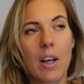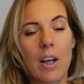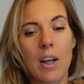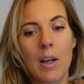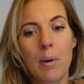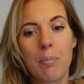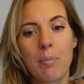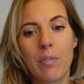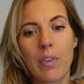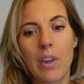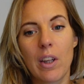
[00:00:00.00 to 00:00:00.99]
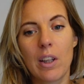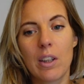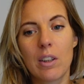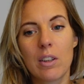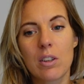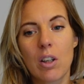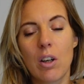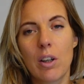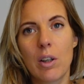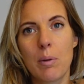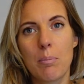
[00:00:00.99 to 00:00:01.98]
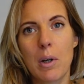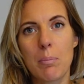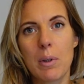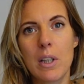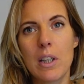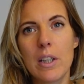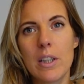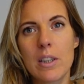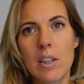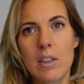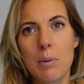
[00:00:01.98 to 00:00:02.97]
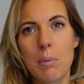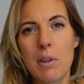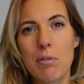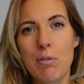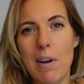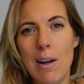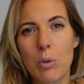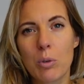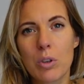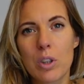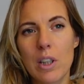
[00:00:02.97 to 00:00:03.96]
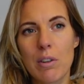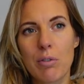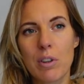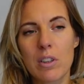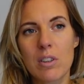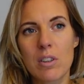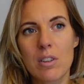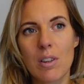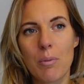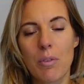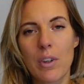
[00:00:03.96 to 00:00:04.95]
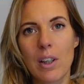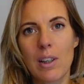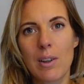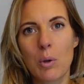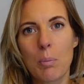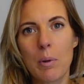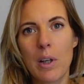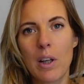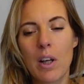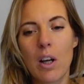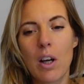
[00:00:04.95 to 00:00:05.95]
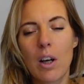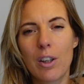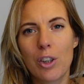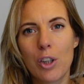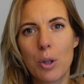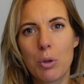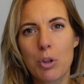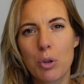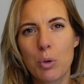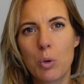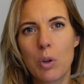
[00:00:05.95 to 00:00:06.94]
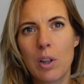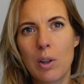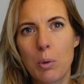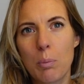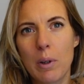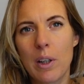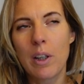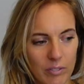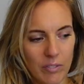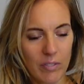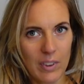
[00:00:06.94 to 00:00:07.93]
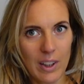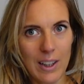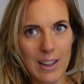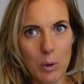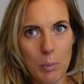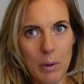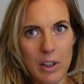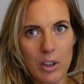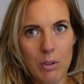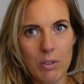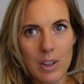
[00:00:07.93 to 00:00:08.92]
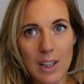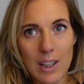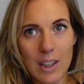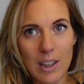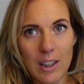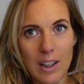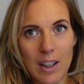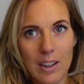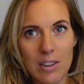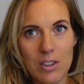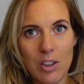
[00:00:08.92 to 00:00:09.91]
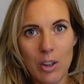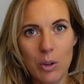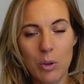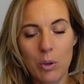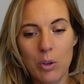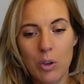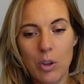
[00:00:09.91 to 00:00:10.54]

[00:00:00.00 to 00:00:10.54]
it might be easier to be found if it's something a little bit unusual, a little bit unique. And so